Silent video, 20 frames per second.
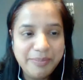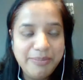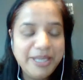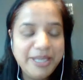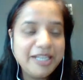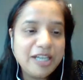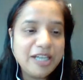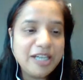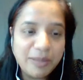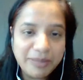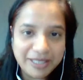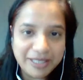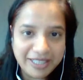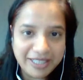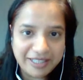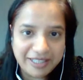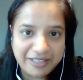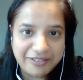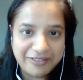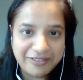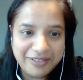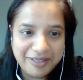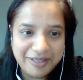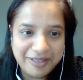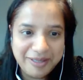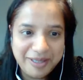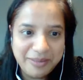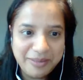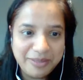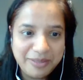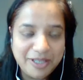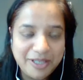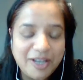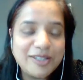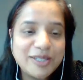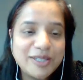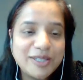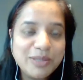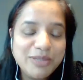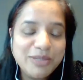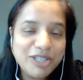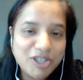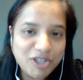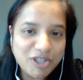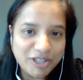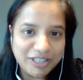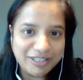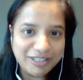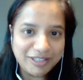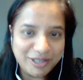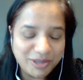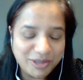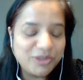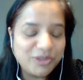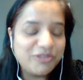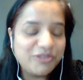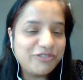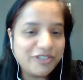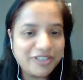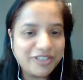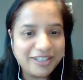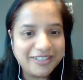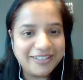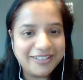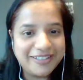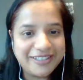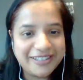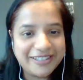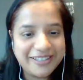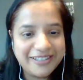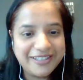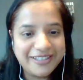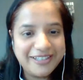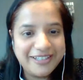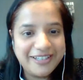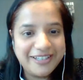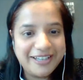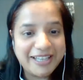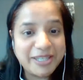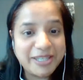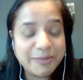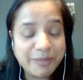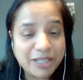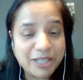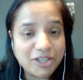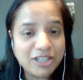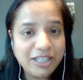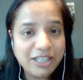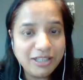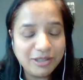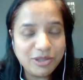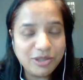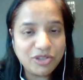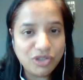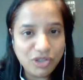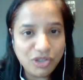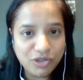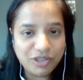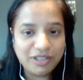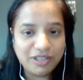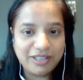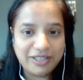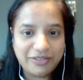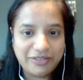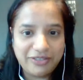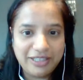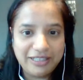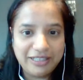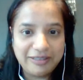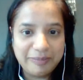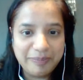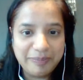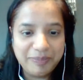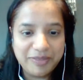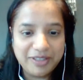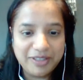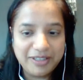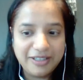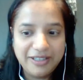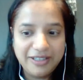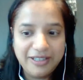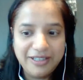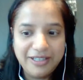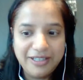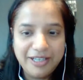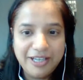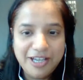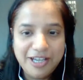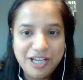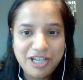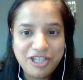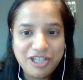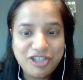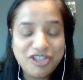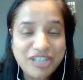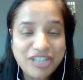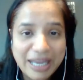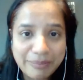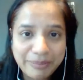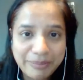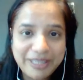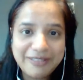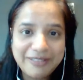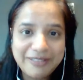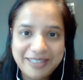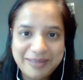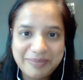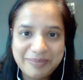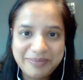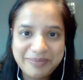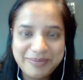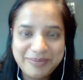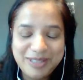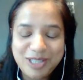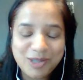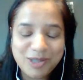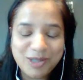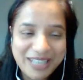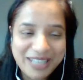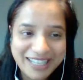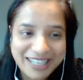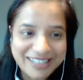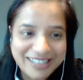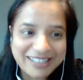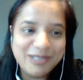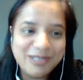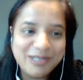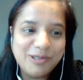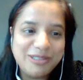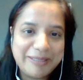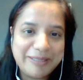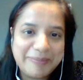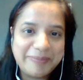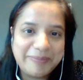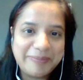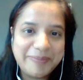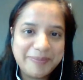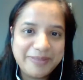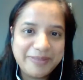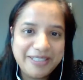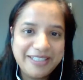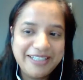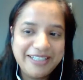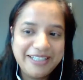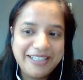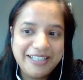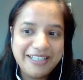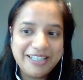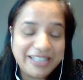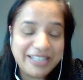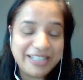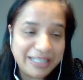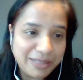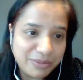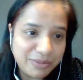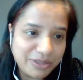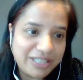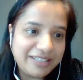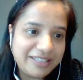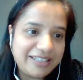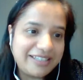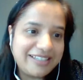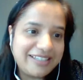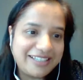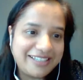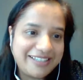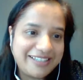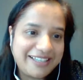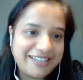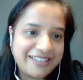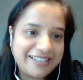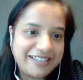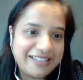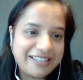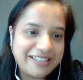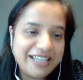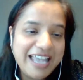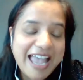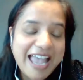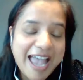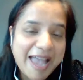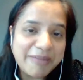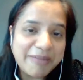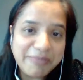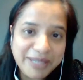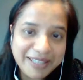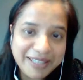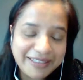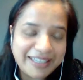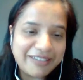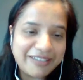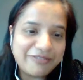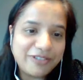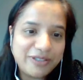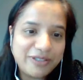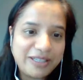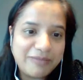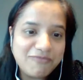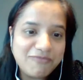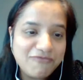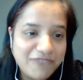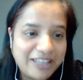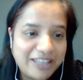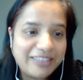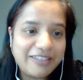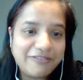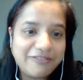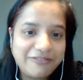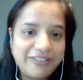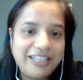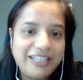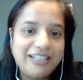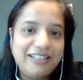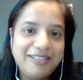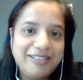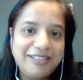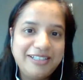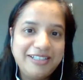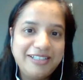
Be competitive, but also be sure to root for others, especially those new to this field. Champion them, don't exclude them. Celebrate their successes and be there for them when they fail.